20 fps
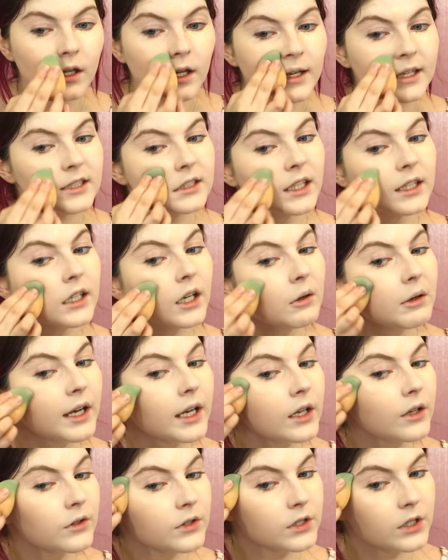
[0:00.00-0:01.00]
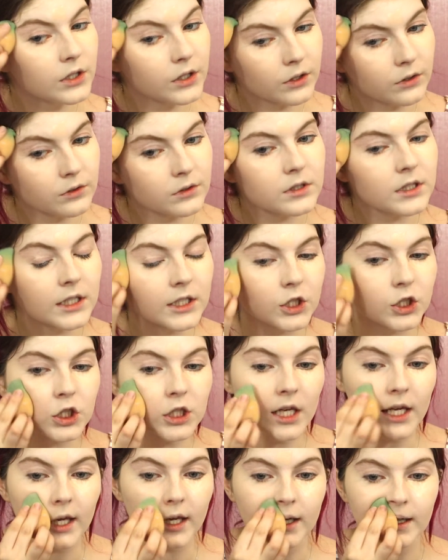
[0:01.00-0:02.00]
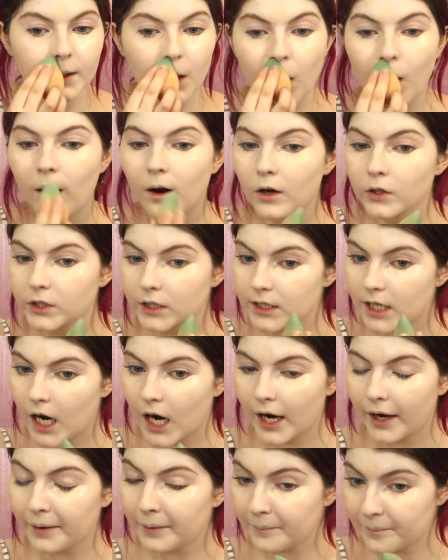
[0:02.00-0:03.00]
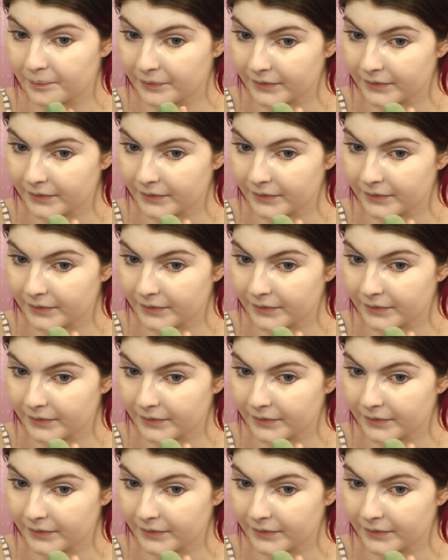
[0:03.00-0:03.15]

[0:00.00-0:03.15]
Because I know I used to use this shade all the time.